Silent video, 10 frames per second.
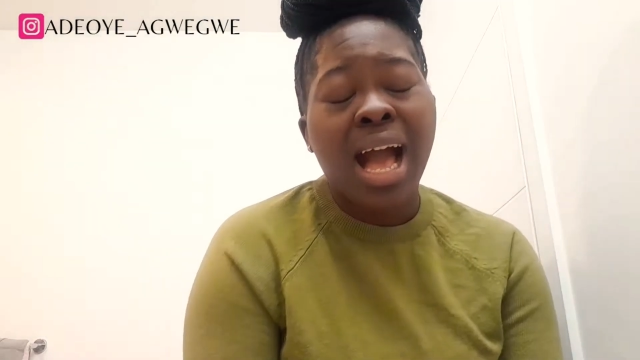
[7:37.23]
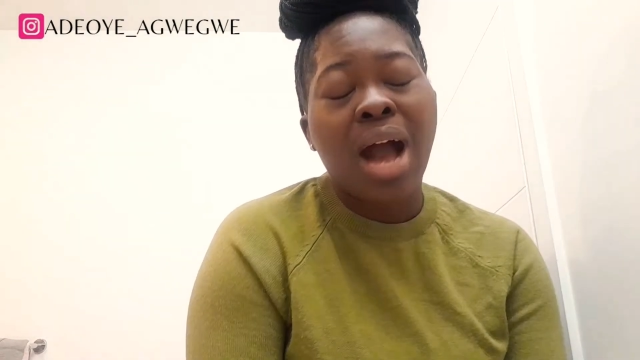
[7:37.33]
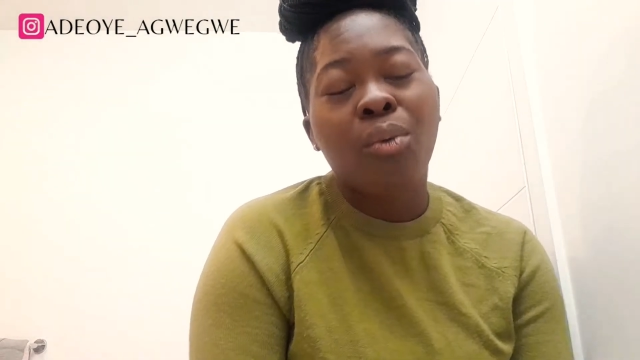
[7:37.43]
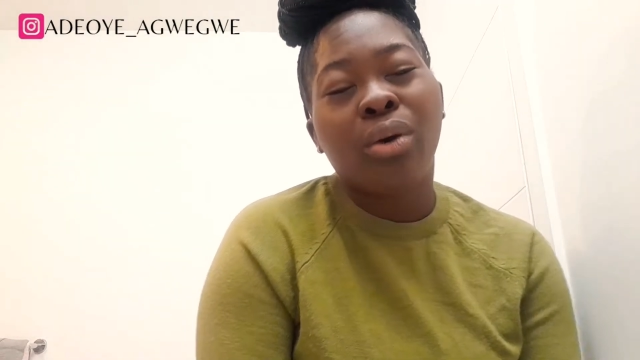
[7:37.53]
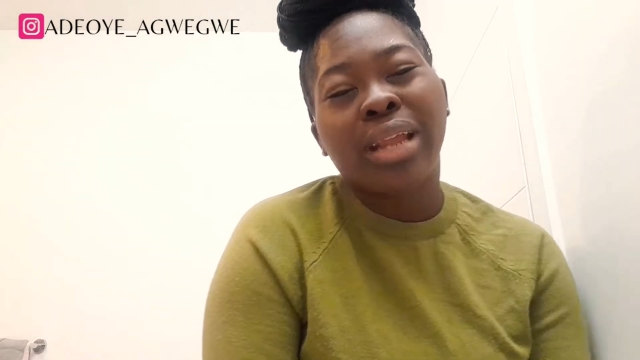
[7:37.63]

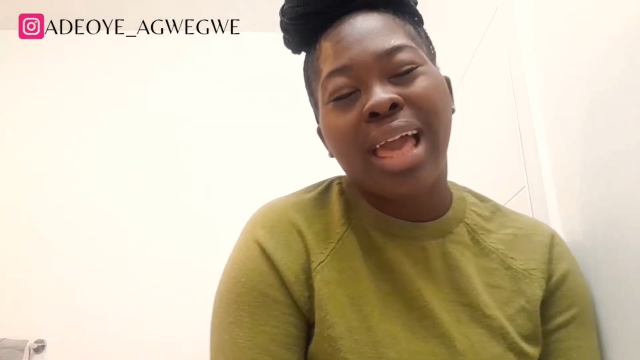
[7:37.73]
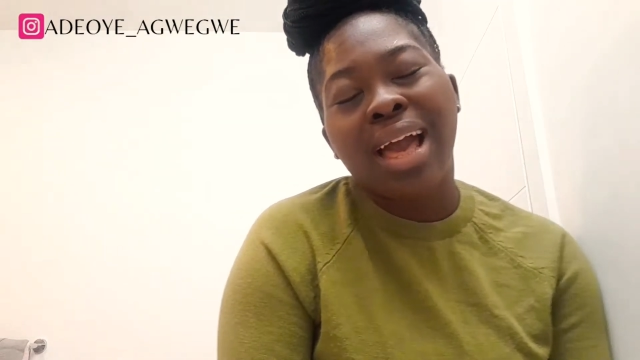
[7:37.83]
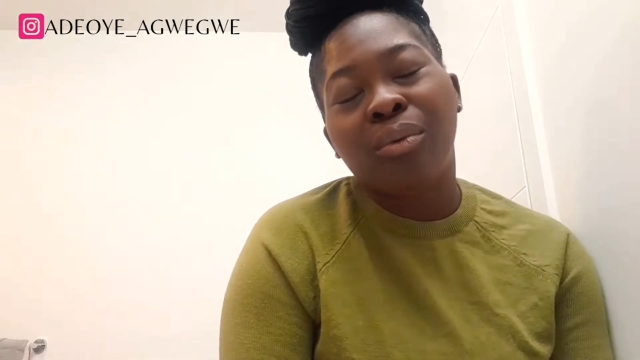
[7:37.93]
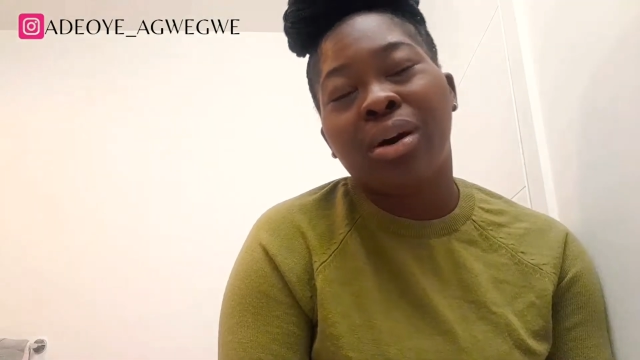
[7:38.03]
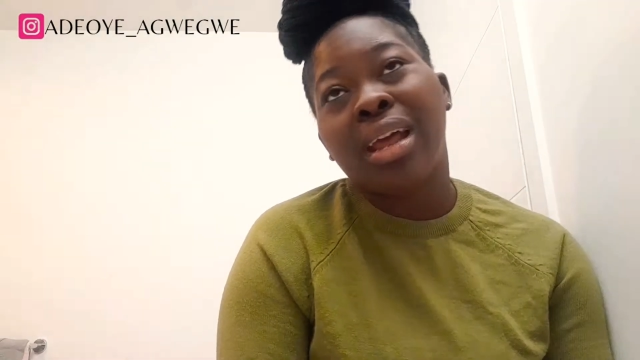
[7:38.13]
And
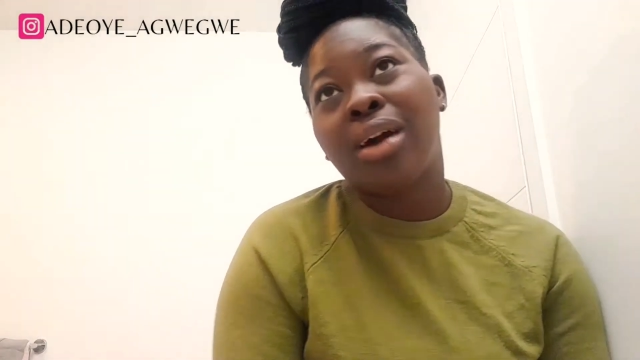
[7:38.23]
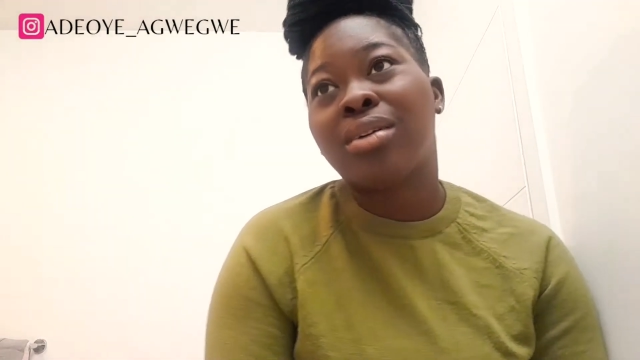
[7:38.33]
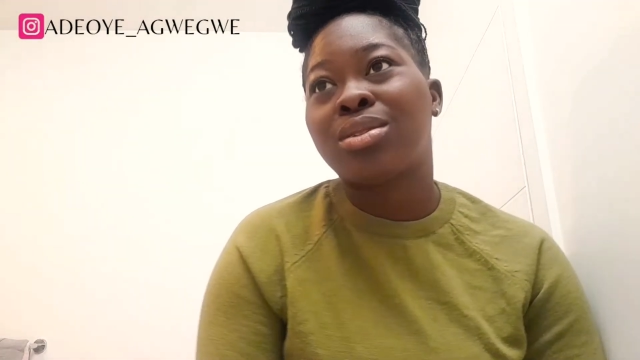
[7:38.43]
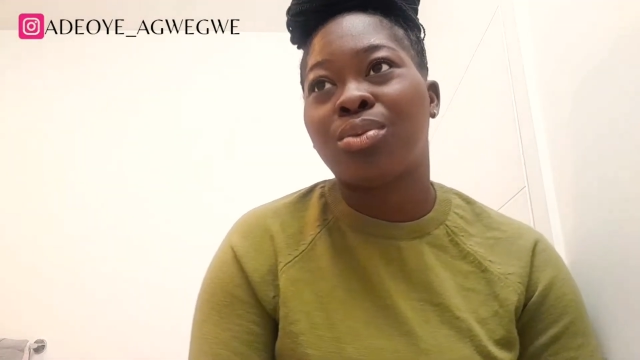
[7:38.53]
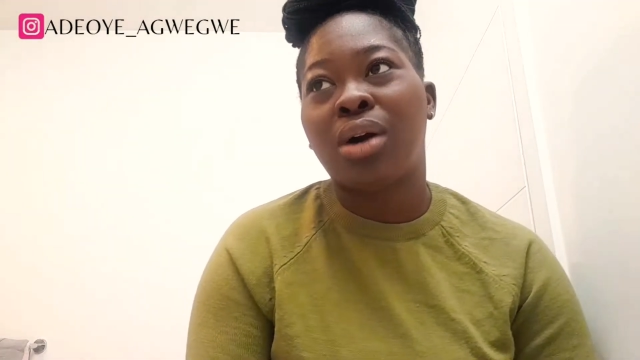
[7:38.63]
what what
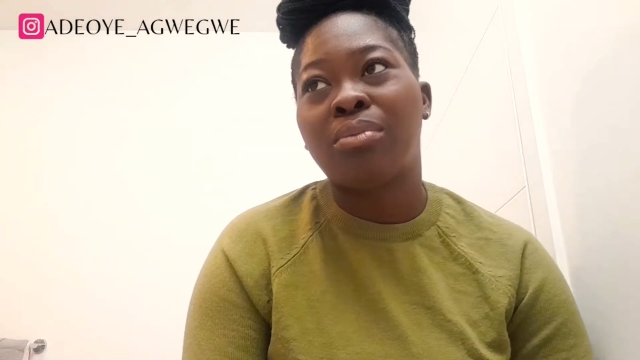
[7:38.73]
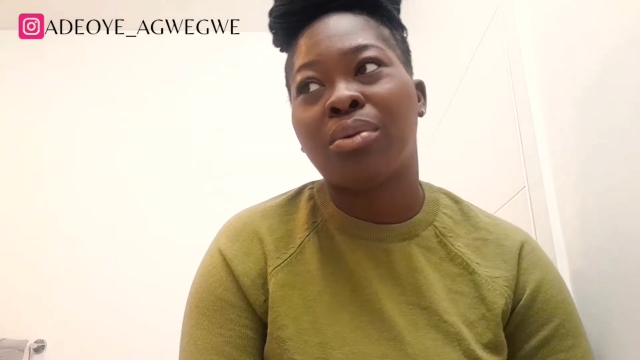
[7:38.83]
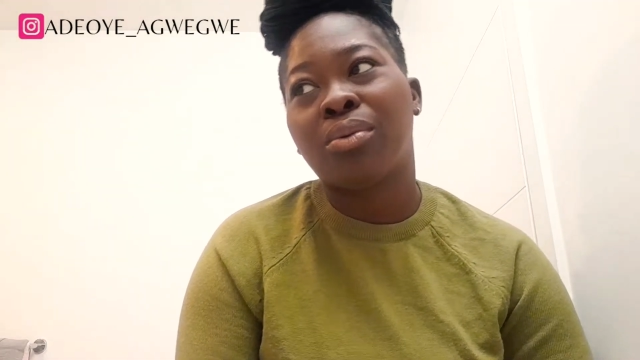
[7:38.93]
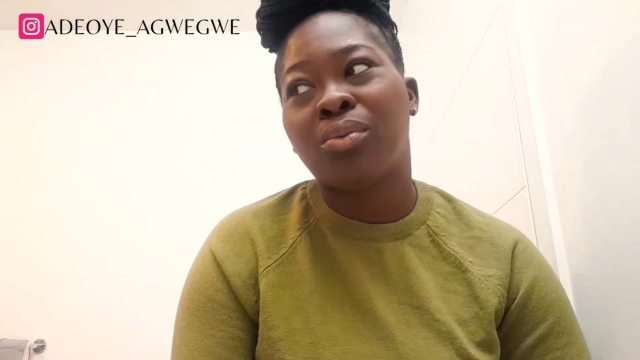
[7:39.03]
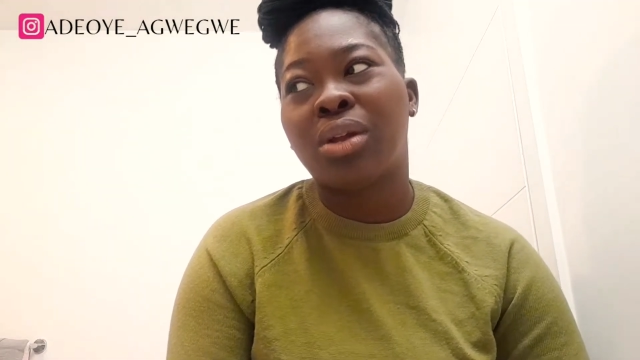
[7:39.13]
else? I
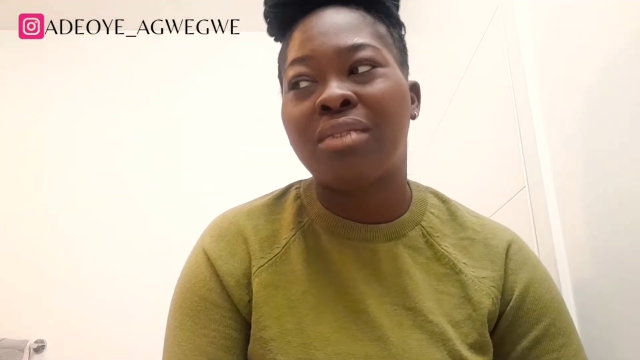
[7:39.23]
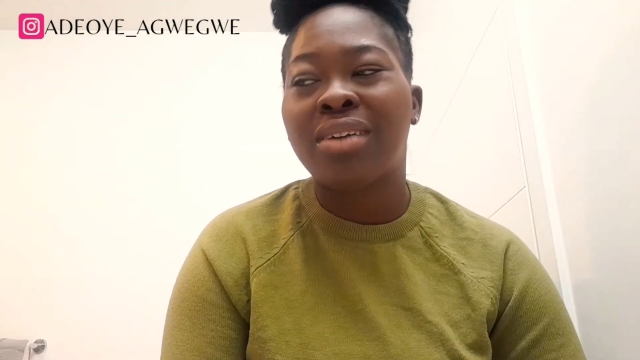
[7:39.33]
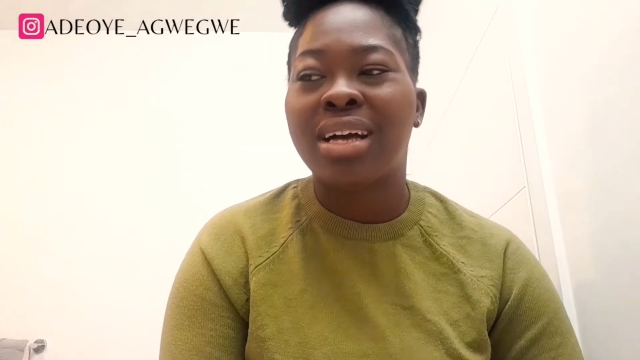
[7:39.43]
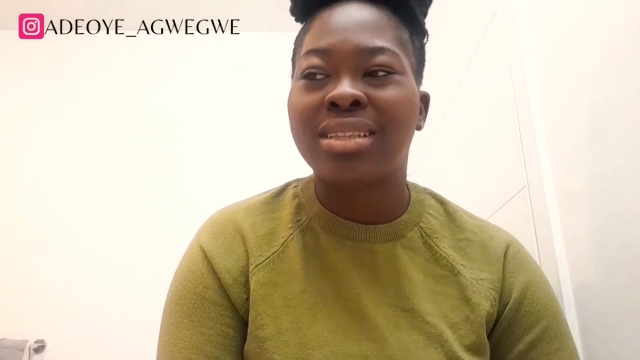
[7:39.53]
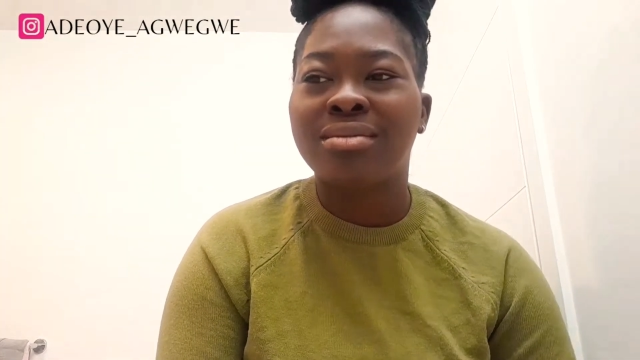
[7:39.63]
mean,
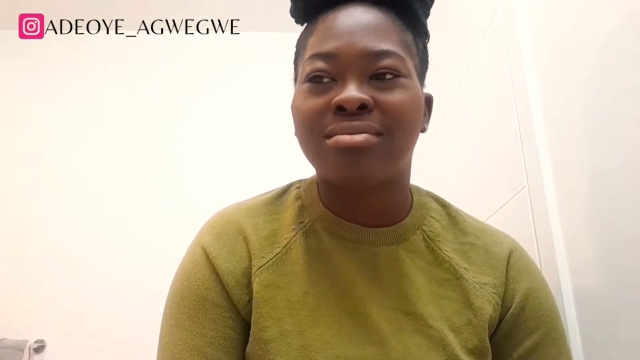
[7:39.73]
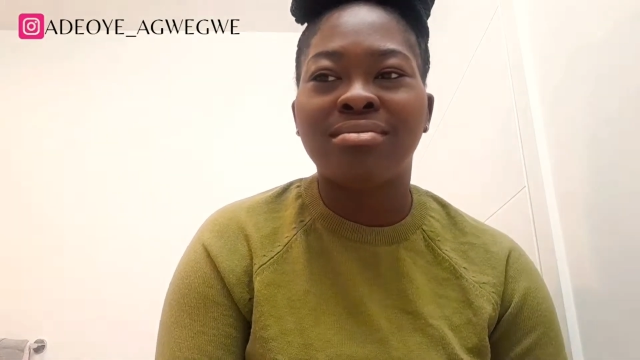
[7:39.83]
whatever,